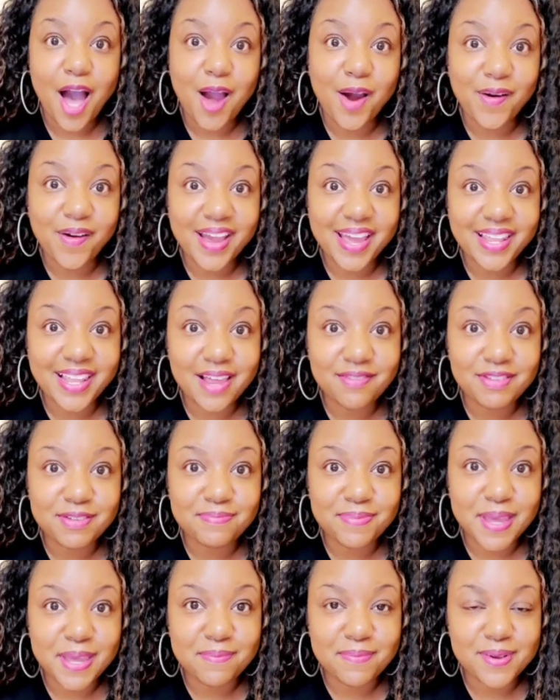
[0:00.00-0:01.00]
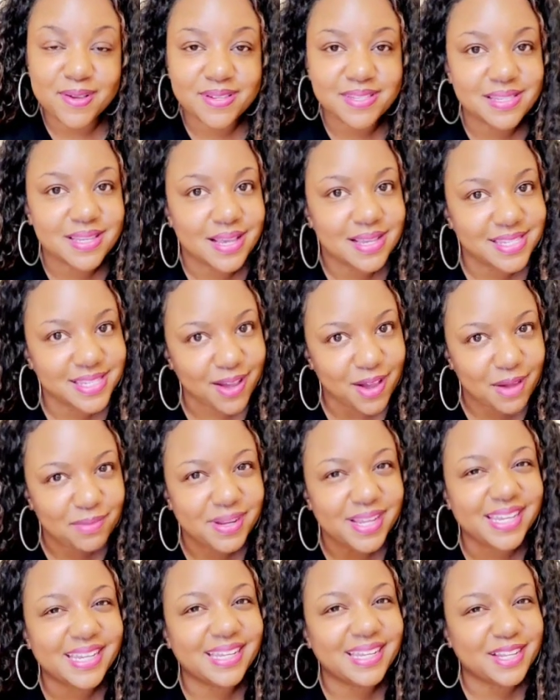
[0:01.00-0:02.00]
All right, lovely peoples. So
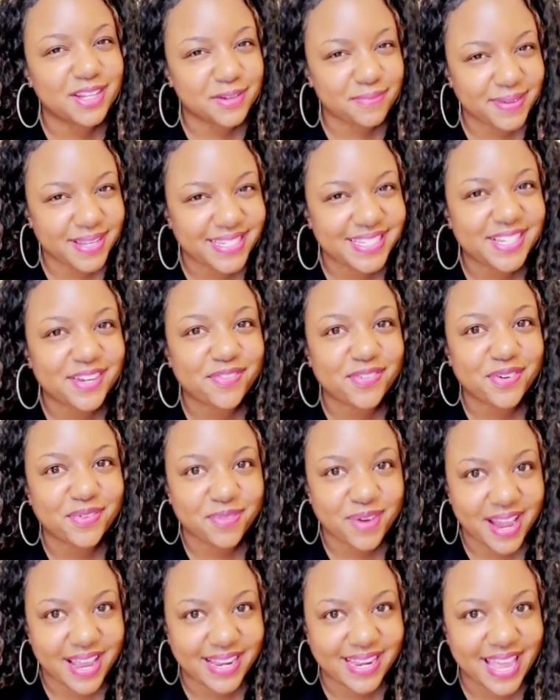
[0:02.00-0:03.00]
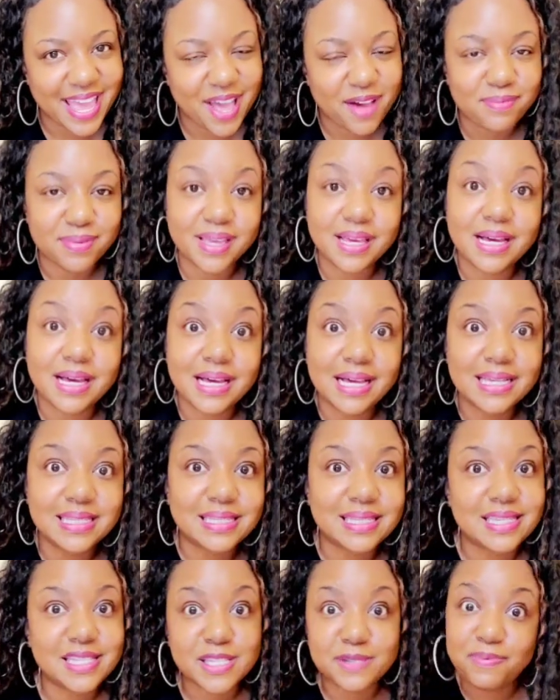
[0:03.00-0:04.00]
I'm looking a little bit different right now
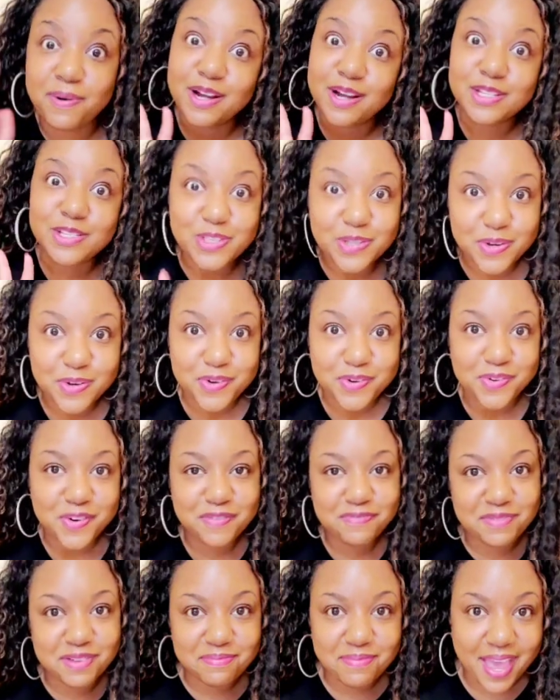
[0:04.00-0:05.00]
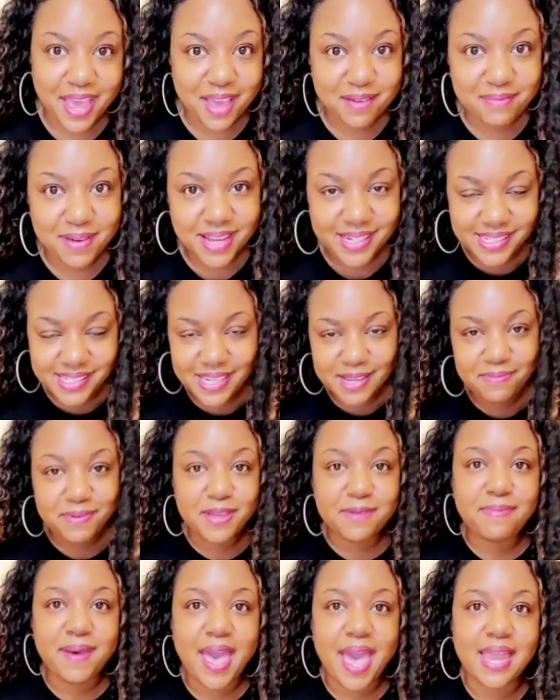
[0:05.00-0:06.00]
because this is part 2 of me making my
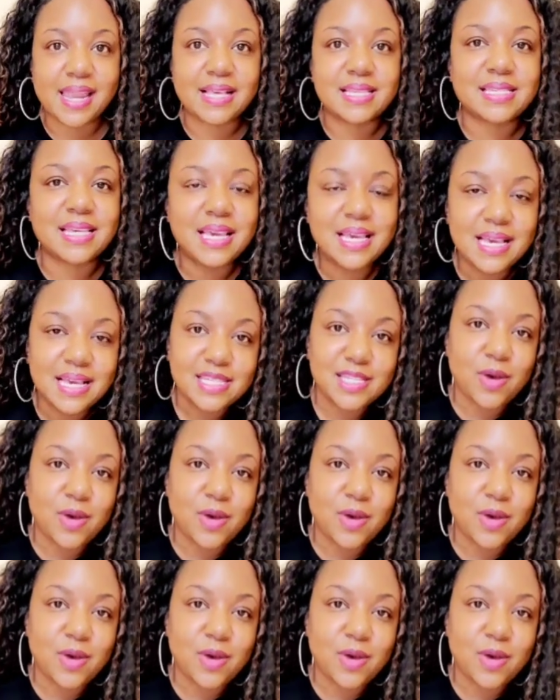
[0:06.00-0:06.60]
chickpea patties.